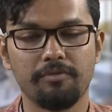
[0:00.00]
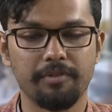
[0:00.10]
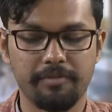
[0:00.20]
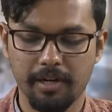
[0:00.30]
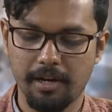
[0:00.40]
of
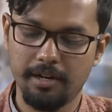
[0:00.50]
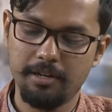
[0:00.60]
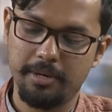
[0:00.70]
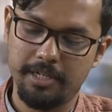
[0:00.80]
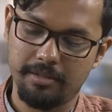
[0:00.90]
different
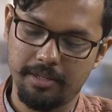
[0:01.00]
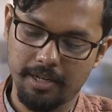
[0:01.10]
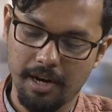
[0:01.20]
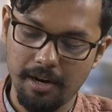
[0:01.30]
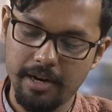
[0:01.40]
color, but the
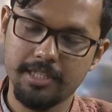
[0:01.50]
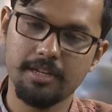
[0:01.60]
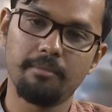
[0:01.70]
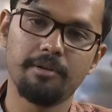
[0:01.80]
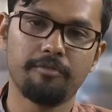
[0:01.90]
color is
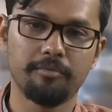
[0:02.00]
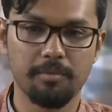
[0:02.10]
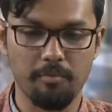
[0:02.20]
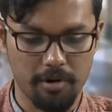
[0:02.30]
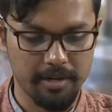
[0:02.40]
coming from
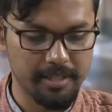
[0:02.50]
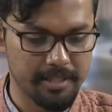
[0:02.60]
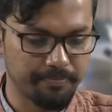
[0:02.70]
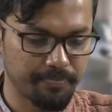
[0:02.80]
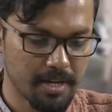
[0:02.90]
the
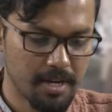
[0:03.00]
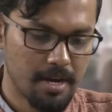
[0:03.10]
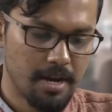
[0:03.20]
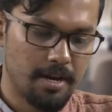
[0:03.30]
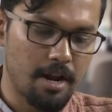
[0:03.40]
modernism.
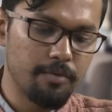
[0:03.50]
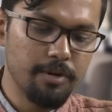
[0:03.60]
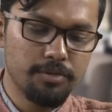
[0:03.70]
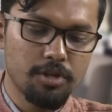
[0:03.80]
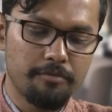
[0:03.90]
Now use